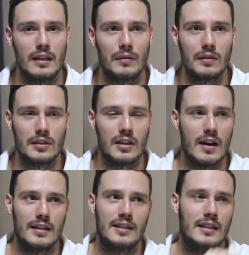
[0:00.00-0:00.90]
I've got this
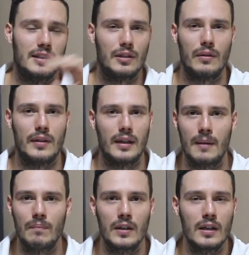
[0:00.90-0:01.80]
guy to set this whole thing
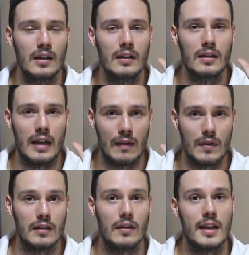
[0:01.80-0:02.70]
up and
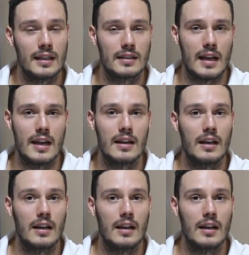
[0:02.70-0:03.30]
then the next day